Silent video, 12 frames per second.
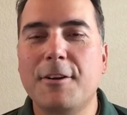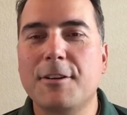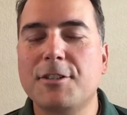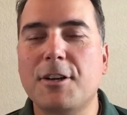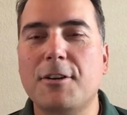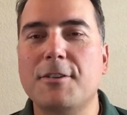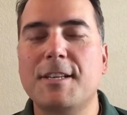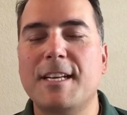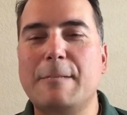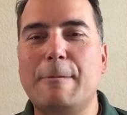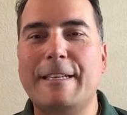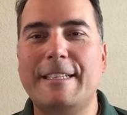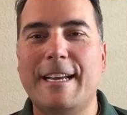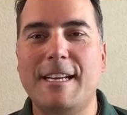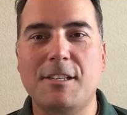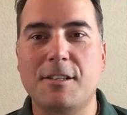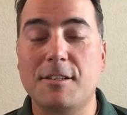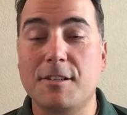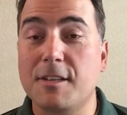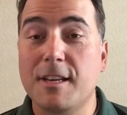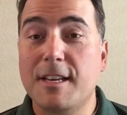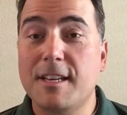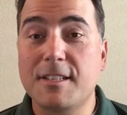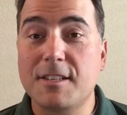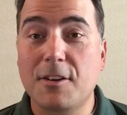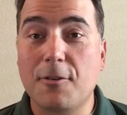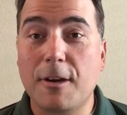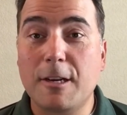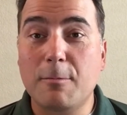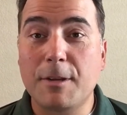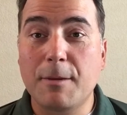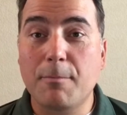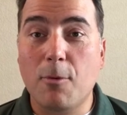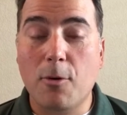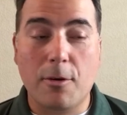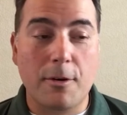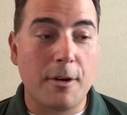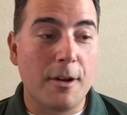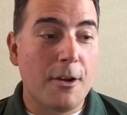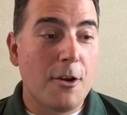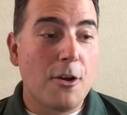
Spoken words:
your instructor's expectations is incredibly important.